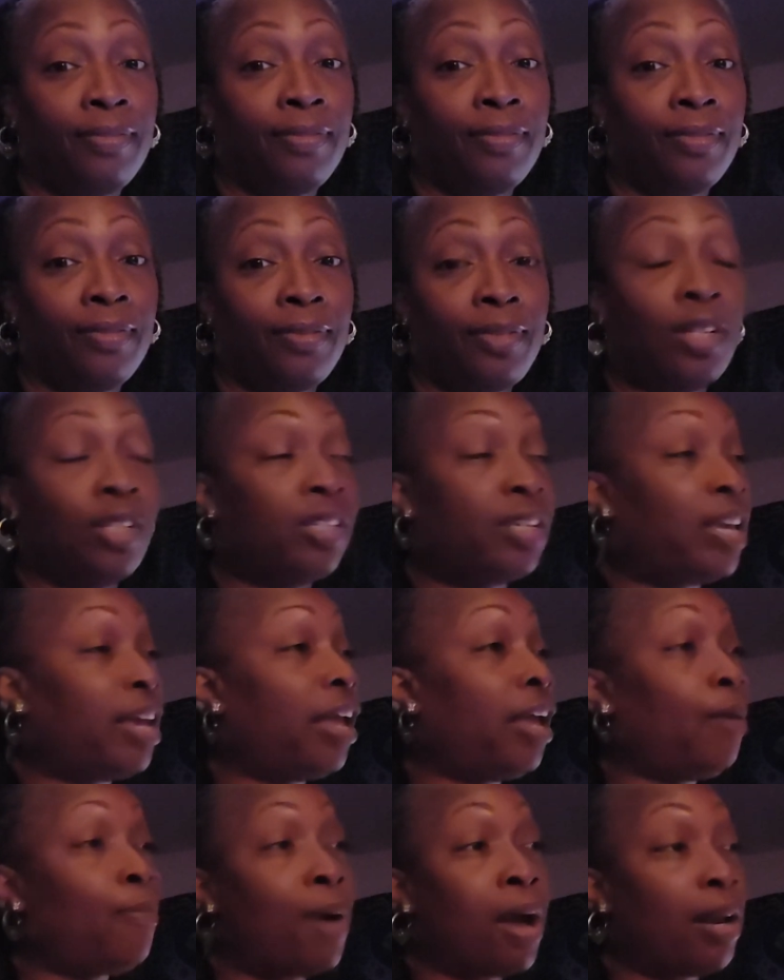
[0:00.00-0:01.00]
Because
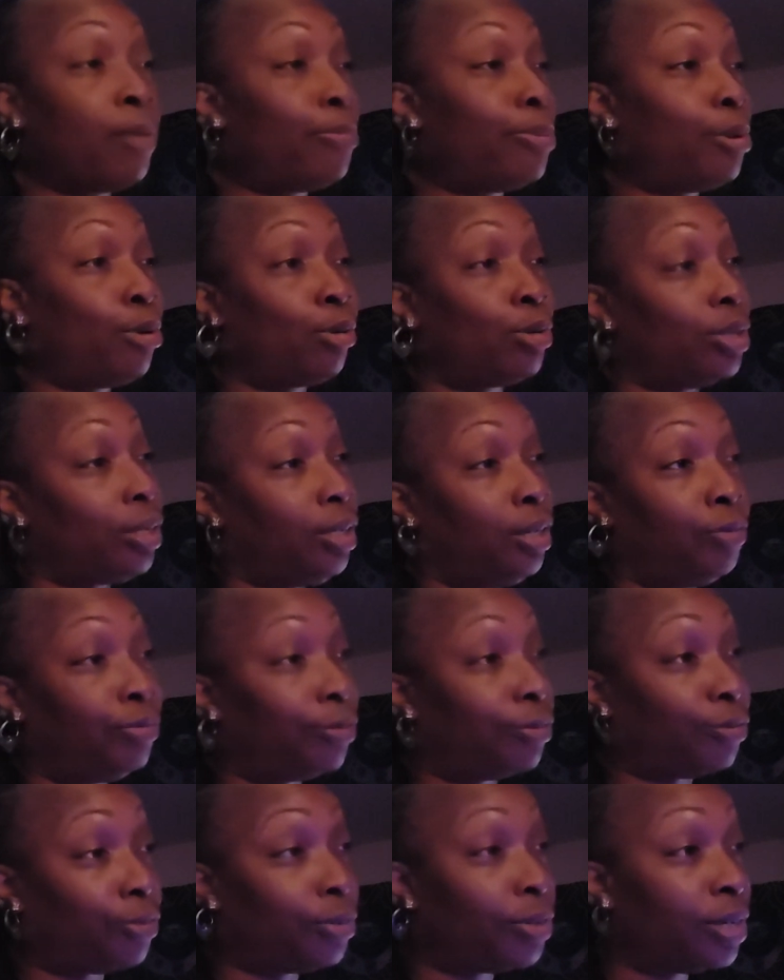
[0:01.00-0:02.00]
everybody supposed to eat for
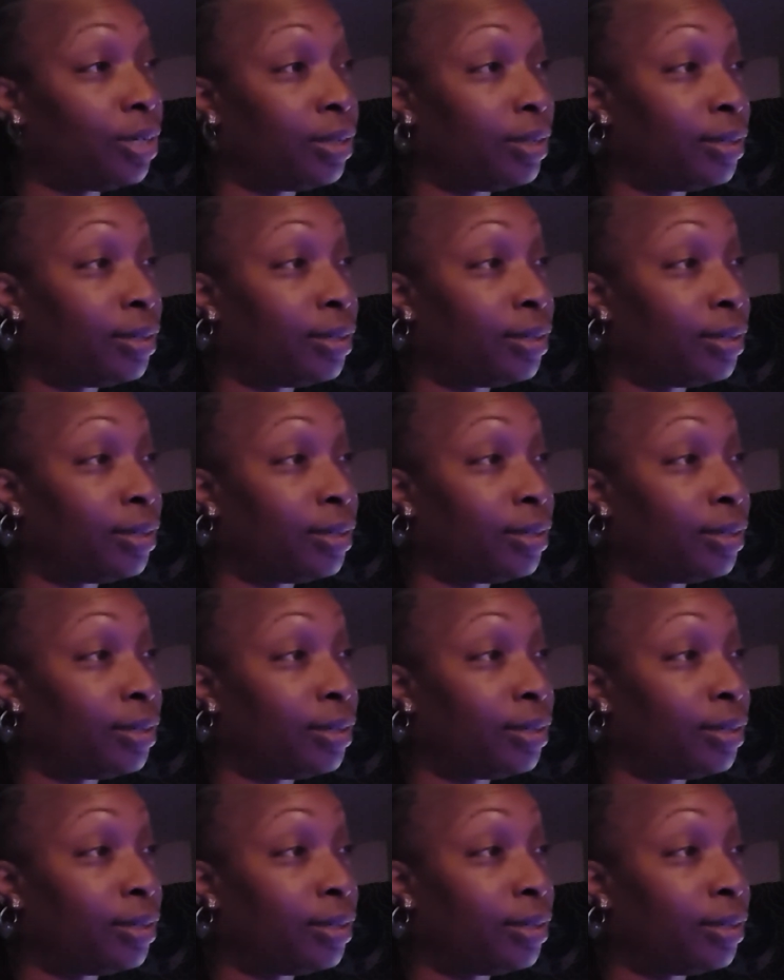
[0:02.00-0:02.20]
free.